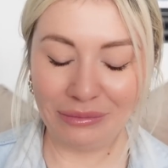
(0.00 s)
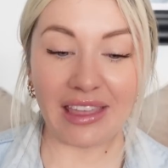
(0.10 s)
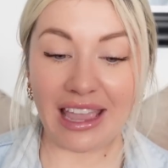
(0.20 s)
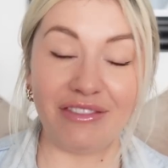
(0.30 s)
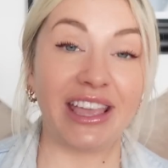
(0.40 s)

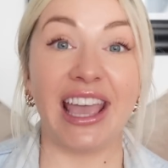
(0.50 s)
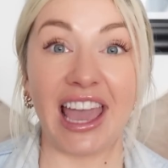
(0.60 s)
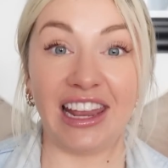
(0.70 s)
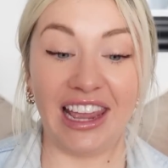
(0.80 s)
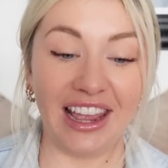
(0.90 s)
They either
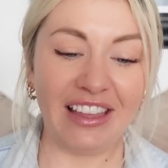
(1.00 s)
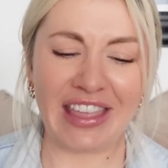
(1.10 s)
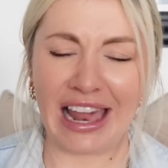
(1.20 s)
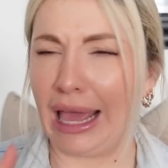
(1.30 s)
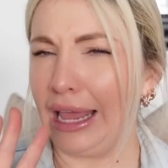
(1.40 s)
get it and
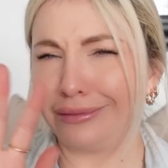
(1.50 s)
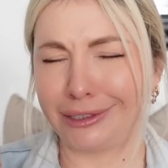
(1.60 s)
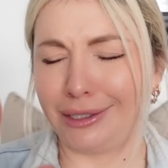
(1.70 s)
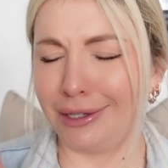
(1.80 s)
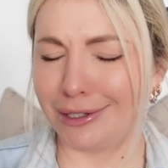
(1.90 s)
they're like,
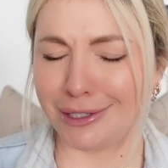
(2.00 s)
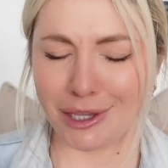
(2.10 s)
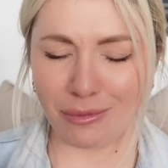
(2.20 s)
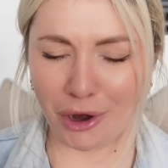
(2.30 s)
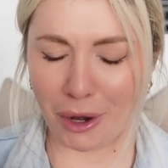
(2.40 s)
oh,
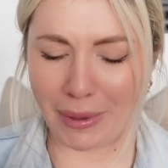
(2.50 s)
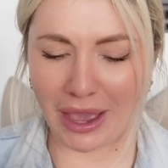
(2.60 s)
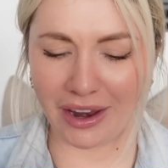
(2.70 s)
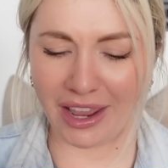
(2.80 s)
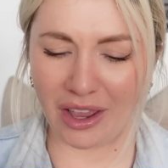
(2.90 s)
don't worry
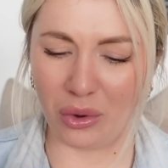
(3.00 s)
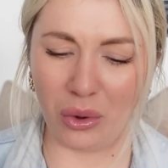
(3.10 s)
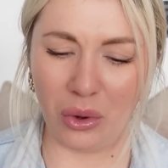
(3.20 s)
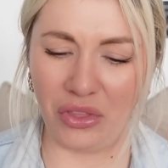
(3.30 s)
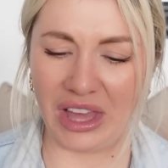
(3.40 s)
about it,
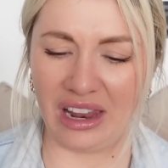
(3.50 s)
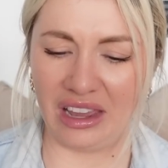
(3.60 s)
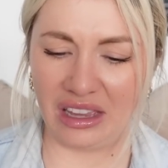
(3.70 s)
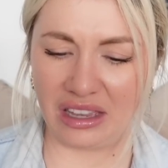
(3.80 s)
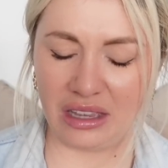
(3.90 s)
or they're
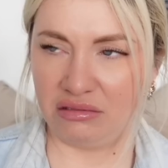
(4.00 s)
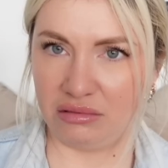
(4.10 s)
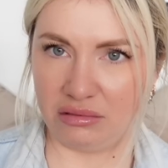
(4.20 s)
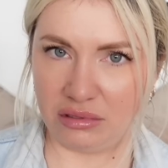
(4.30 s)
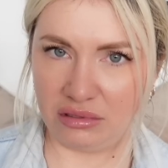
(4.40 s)
like,
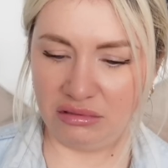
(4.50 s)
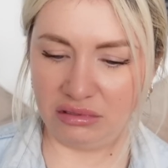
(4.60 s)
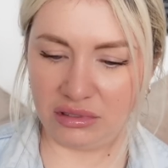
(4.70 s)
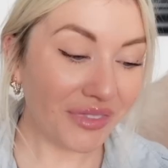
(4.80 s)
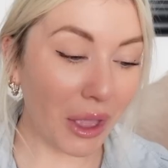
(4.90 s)

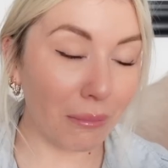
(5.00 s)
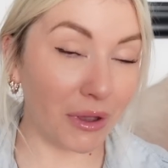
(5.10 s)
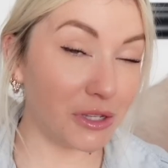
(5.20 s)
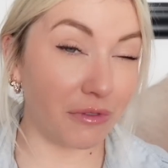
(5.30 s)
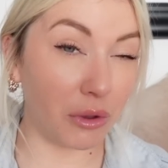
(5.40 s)

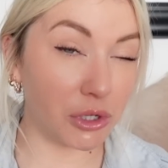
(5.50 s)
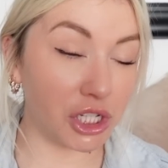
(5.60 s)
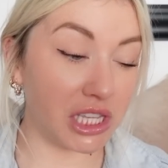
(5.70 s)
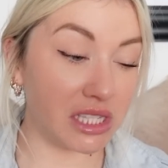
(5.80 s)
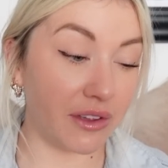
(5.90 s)
Most of you
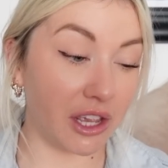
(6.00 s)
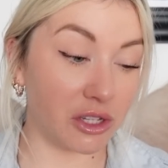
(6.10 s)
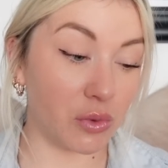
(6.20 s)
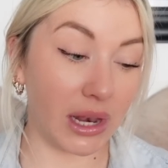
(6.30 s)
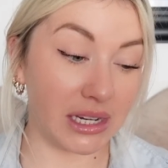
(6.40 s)
watching these
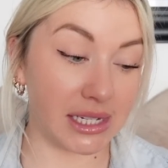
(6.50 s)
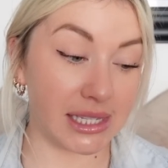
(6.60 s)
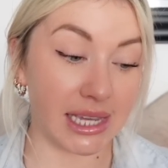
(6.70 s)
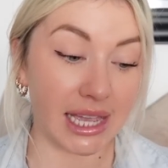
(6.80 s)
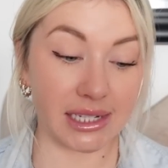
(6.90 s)
videos will
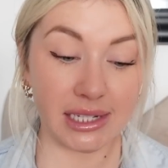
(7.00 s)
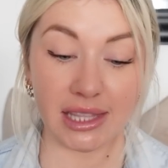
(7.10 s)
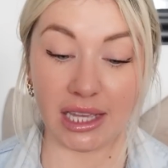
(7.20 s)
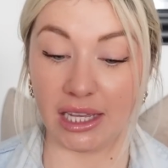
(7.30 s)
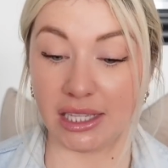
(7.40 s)
understand
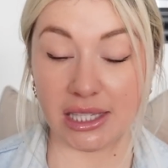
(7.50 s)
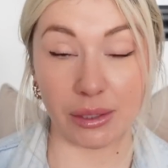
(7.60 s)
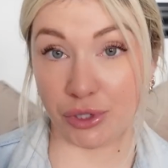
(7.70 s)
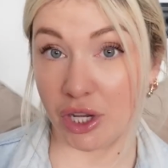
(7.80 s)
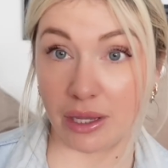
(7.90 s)
that
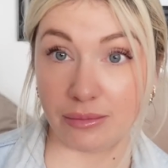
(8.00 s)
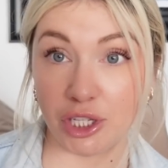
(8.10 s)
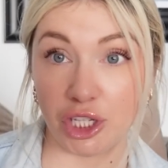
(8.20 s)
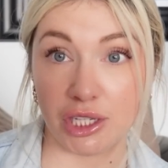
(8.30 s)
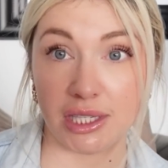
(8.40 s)
sometimes
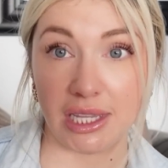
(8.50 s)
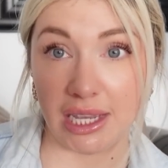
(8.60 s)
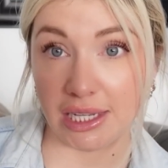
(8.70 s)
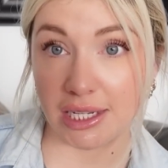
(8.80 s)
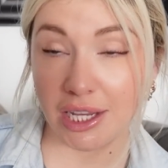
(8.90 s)
you just
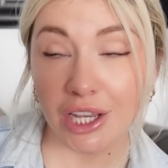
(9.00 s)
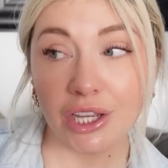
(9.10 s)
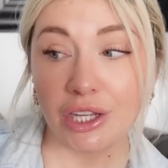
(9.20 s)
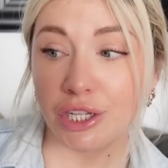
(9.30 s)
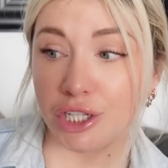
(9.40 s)
need
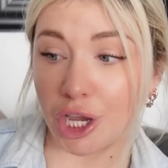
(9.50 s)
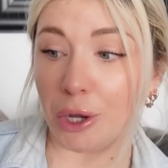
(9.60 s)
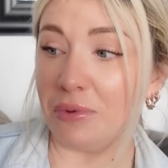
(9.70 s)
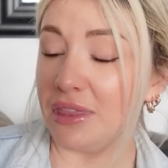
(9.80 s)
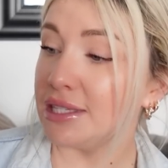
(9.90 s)
to
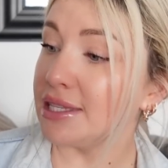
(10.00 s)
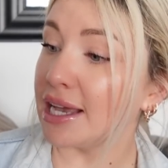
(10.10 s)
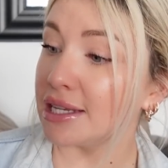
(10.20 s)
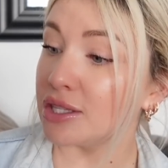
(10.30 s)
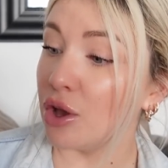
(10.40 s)
open the
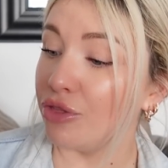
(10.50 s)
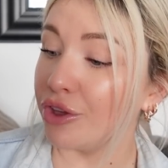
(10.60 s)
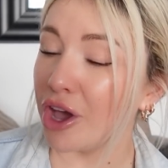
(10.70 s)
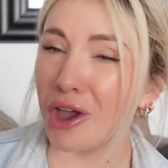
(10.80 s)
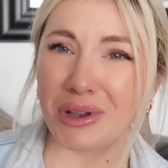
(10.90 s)
snacks on the
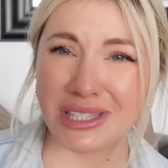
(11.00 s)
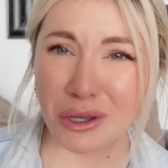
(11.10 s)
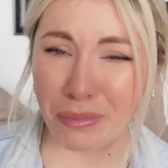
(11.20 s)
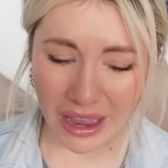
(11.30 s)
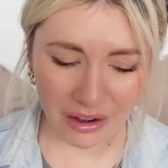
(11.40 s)
go. I
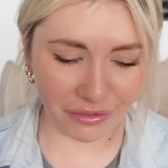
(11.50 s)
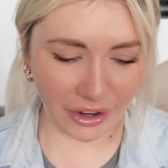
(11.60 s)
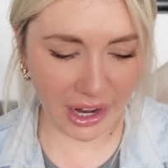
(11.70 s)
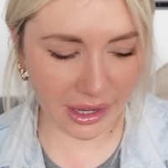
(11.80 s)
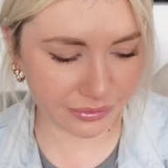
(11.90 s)
still paid for
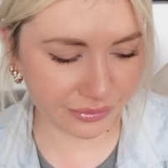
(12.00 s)
it.